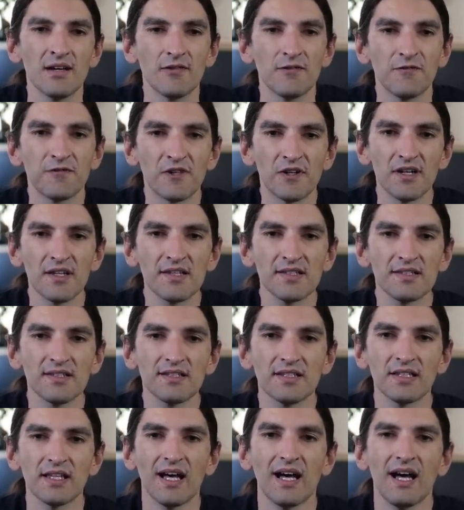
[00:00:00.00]
First,
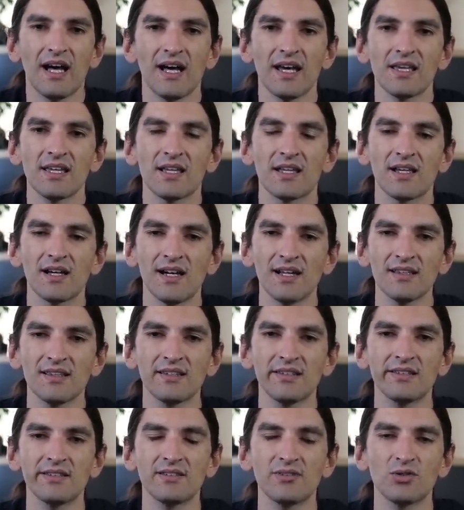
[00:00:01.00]
I got
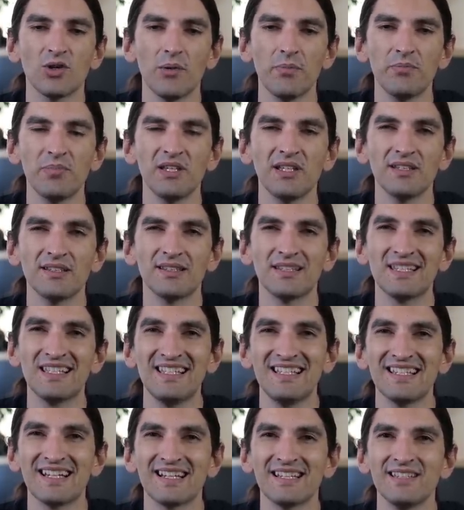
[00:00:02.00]
Topping
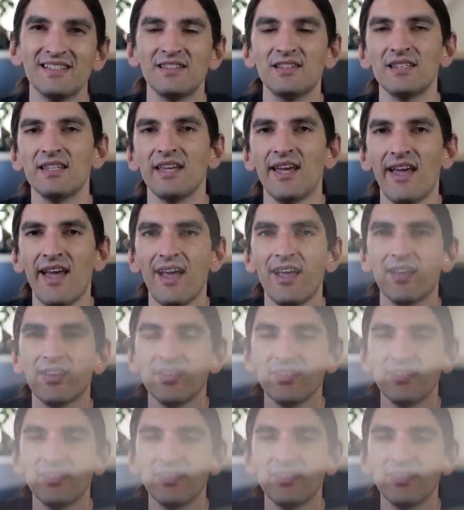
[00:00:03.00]
D ninety L